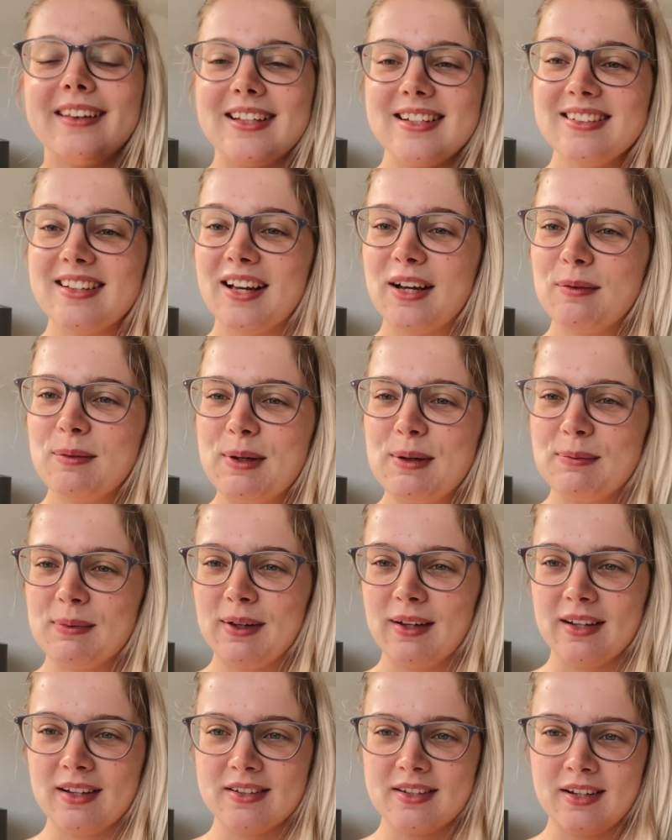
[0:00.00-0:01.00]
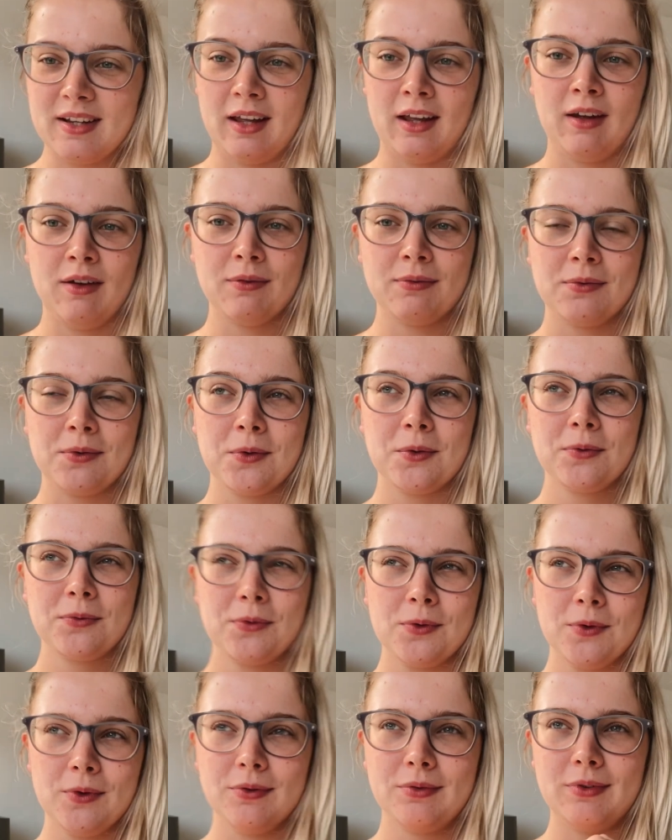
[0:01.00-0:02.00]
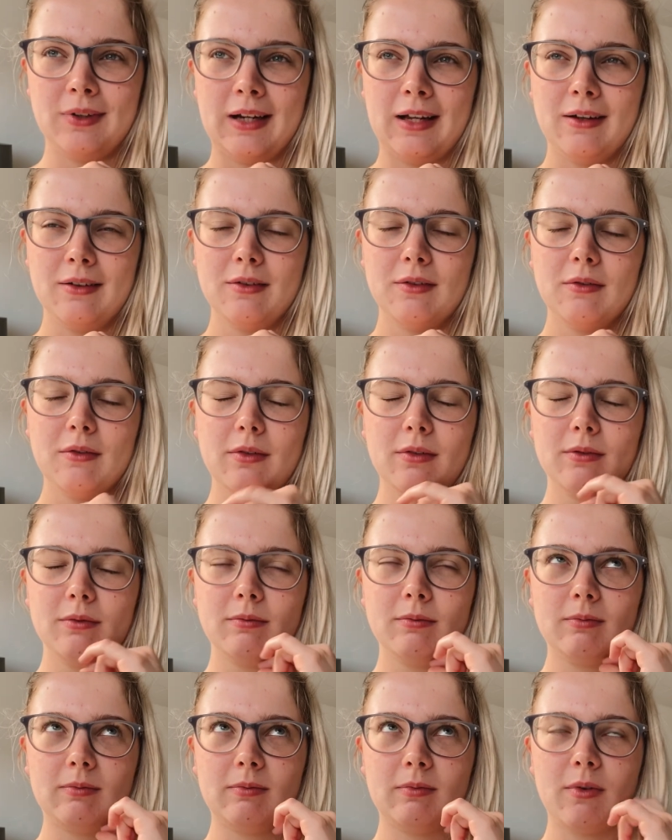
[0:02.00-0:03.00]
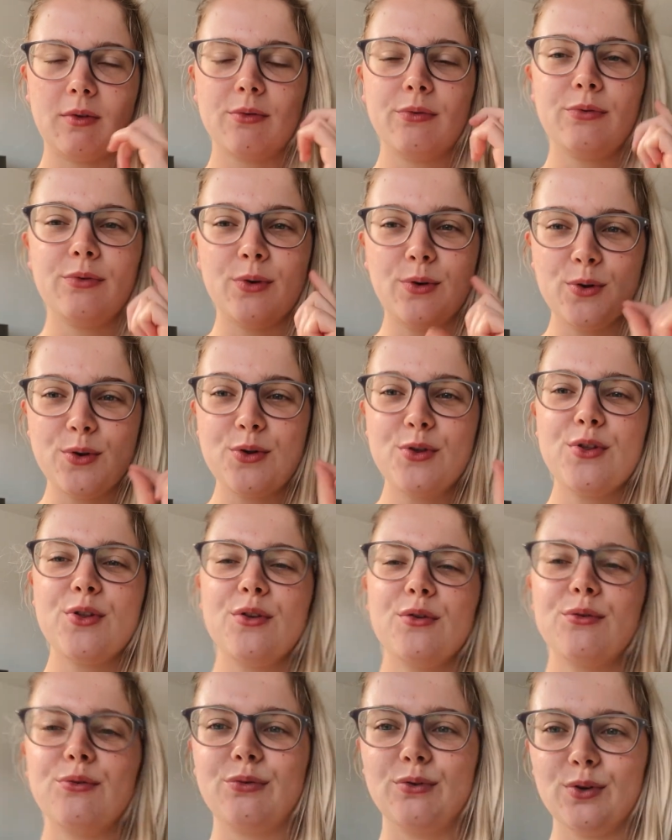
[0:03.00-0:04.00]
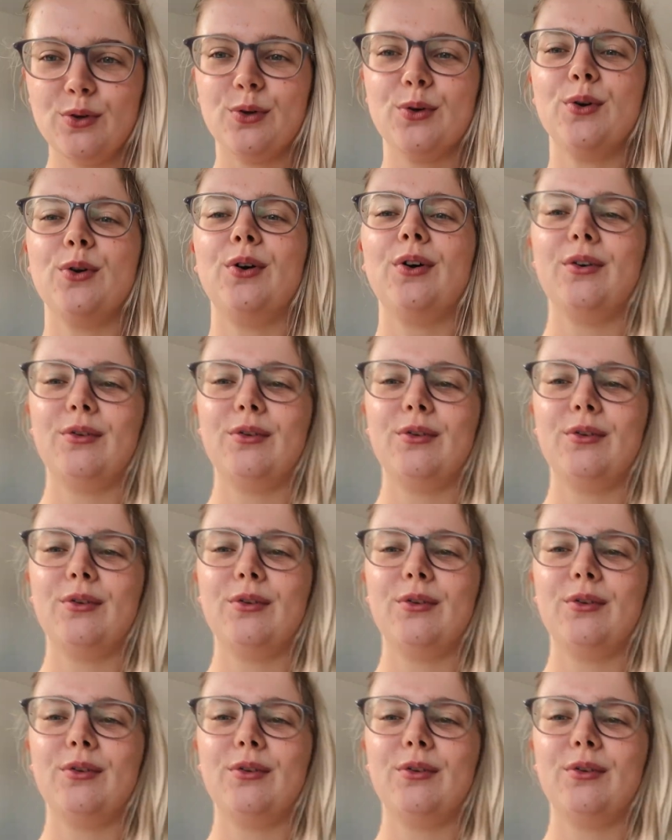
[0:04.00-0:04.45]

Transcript: This Airbnb is a fourth floor flat, fourth floor